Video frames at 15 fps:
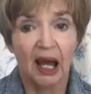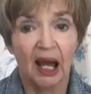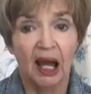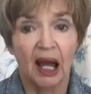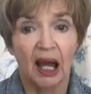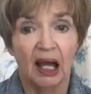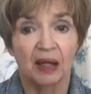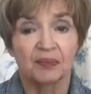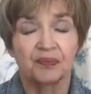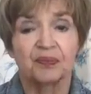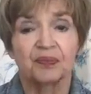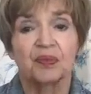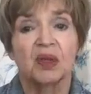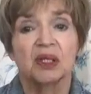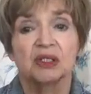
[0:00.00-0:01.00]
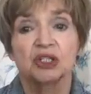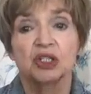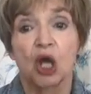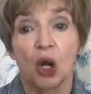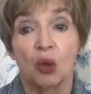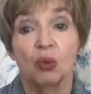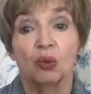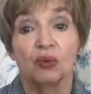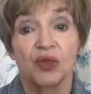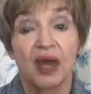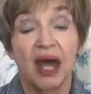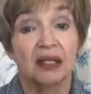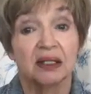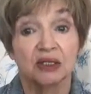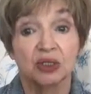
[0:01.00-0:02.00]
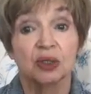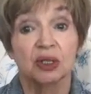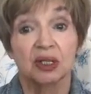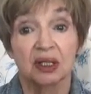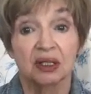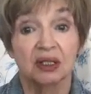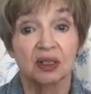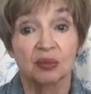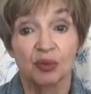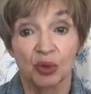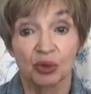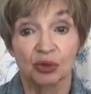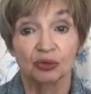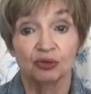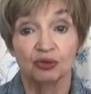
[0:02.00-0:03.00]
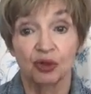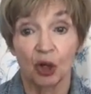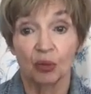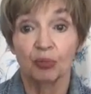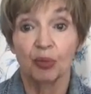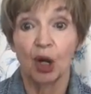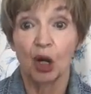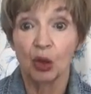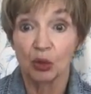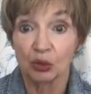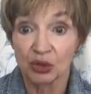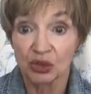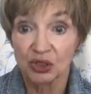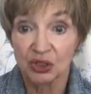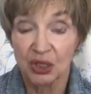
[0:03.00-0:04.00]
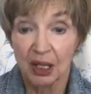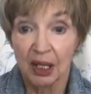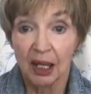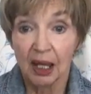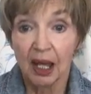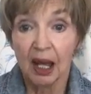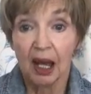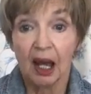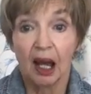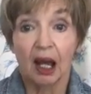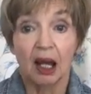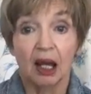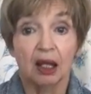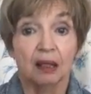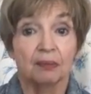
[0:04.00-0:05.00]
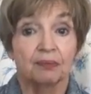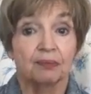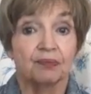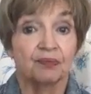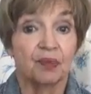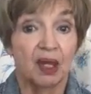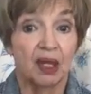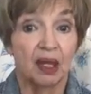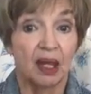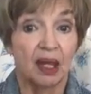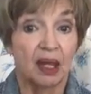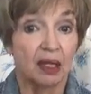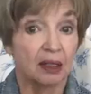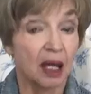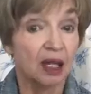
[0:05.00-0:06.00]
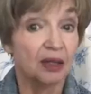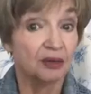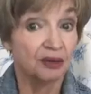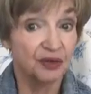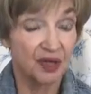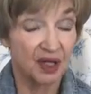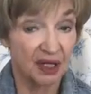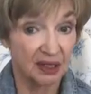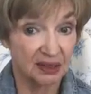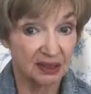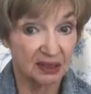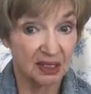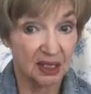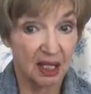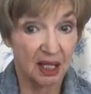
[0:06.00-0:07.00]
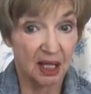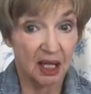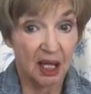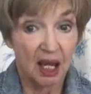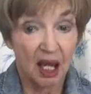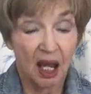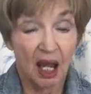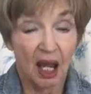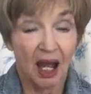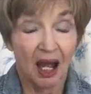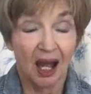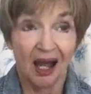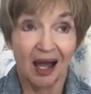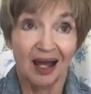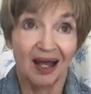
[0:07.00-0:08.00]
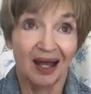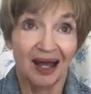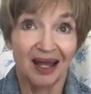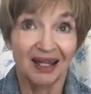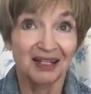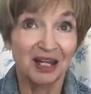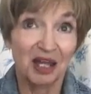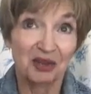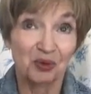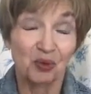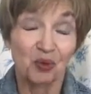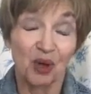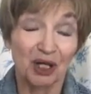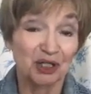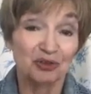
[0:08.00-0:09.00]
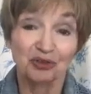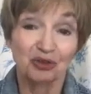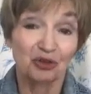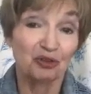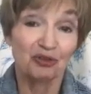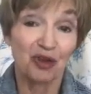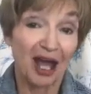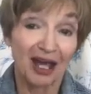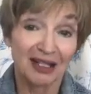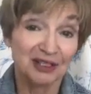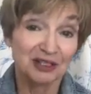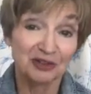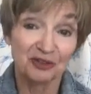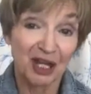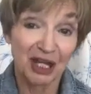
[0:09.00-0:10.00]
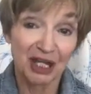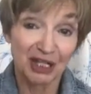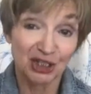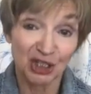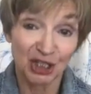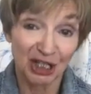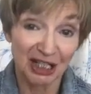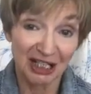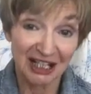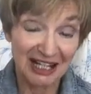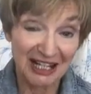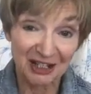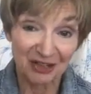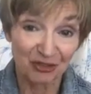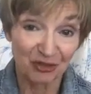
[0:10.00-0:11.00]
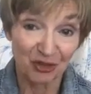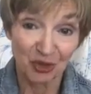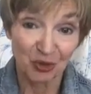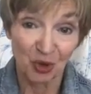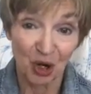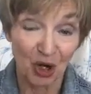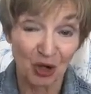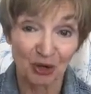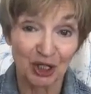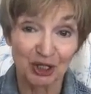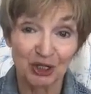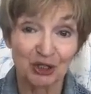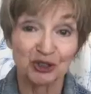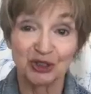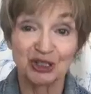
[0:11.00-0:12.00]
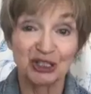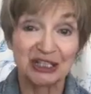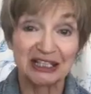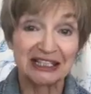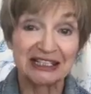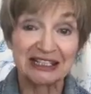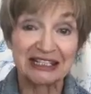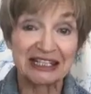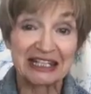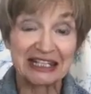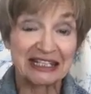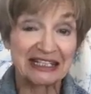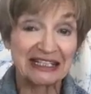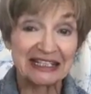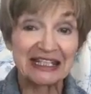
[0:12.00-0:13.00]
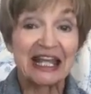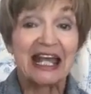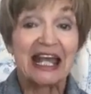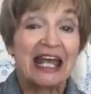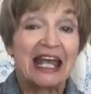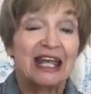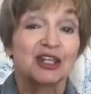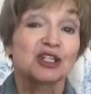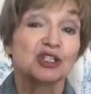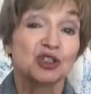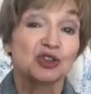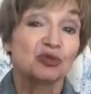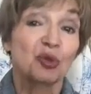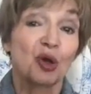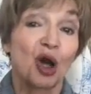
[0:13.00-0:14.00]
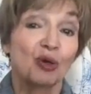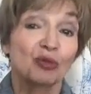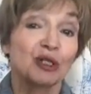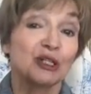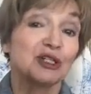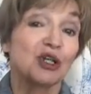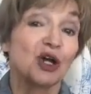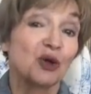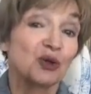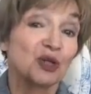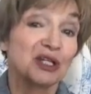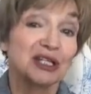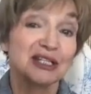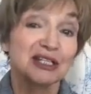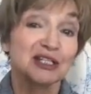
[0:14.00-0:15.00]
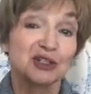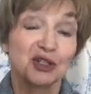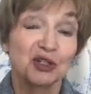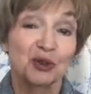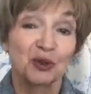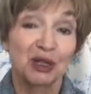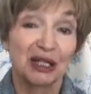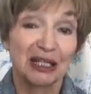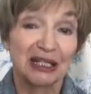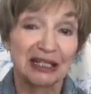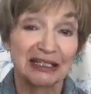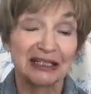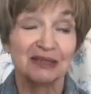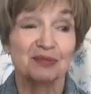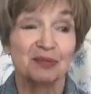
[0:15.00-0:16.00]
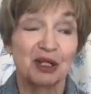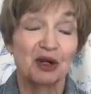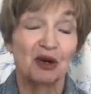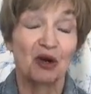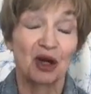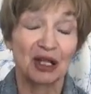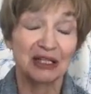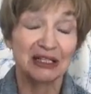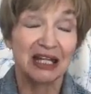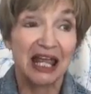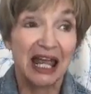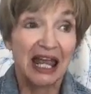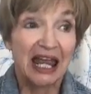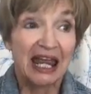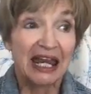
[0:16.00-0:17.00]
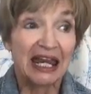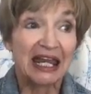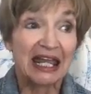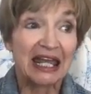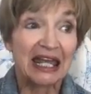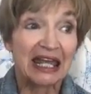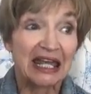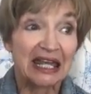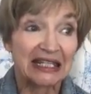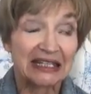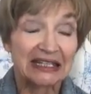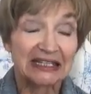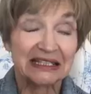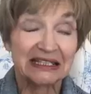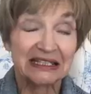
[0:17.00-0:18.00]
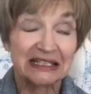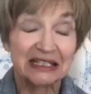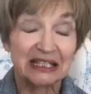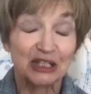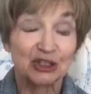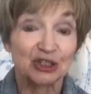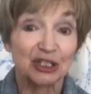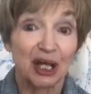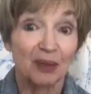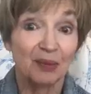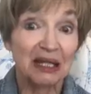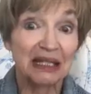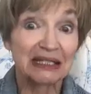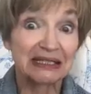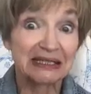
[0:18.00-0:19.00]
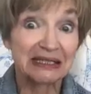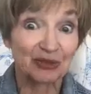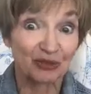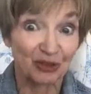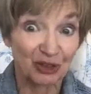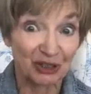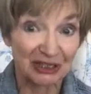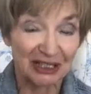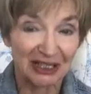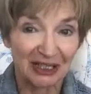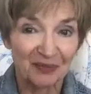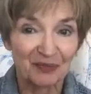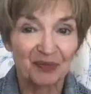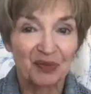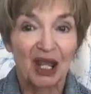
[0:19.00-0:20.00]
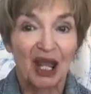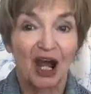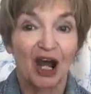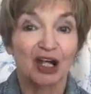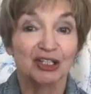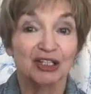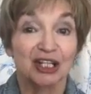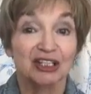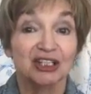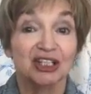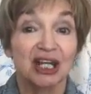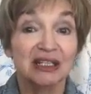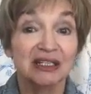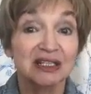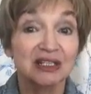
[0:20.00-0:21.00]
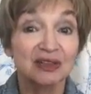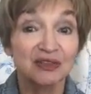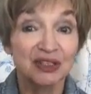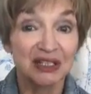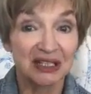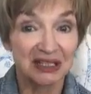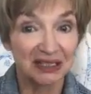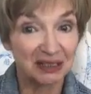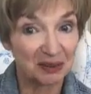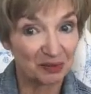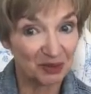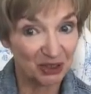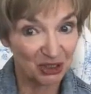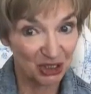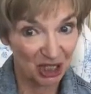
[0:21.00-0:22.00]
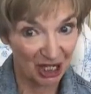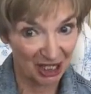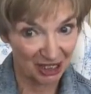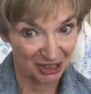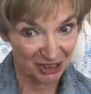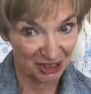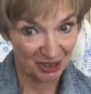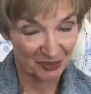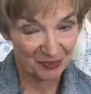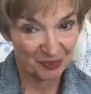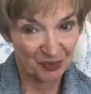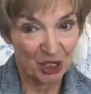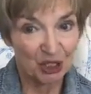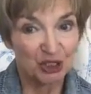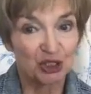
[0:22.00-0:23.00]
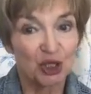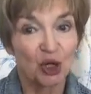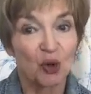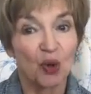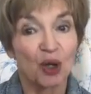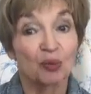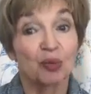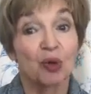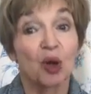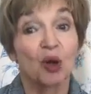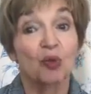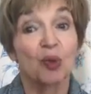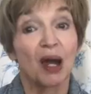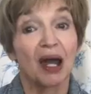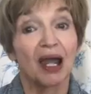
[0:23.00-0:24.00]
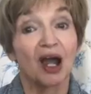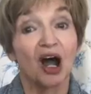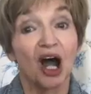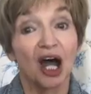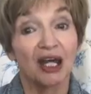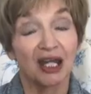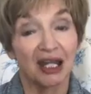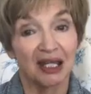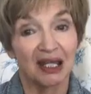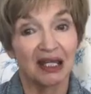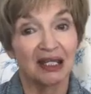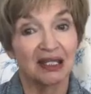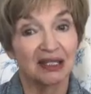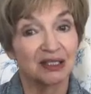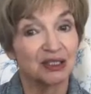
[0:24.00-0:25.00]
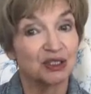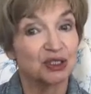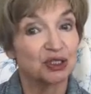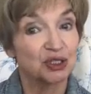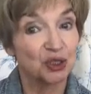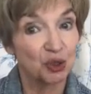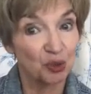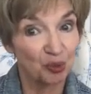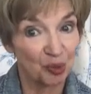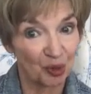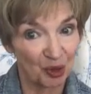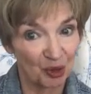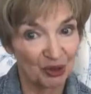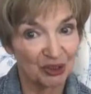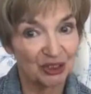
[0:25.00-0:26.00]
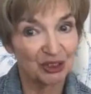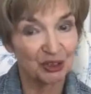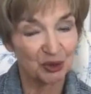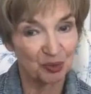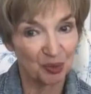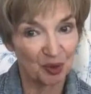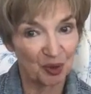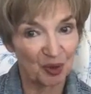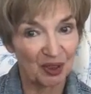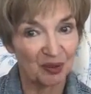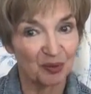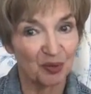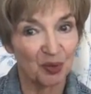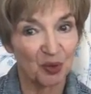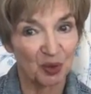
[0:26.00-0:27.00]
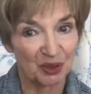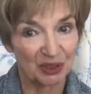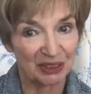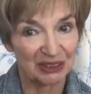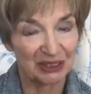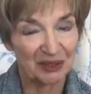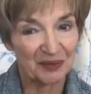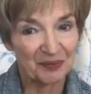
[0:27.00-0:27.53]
Um, so that is critically important for our bones um, and other things. Another wonderful fact of aging, if you are in your 60s, that you've probably noticed or going in beyond, is your tummy is different. Our digestive systems change. So a probiotic is super, super important.